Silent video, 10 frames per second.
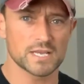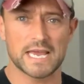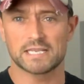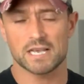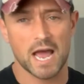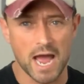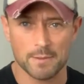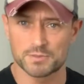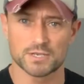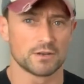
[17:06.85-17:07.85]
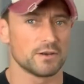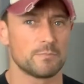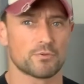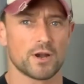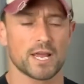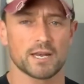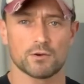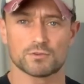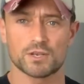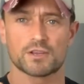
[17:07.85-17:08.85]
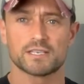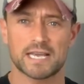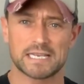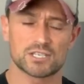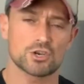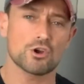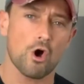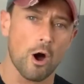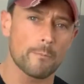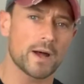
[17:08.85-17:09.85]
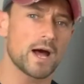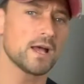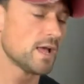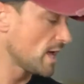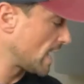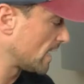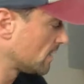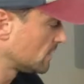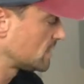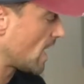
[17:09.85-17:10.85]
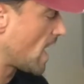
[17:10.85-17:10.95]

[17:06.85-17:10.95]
It's absolutely brilliant. It also contains copper and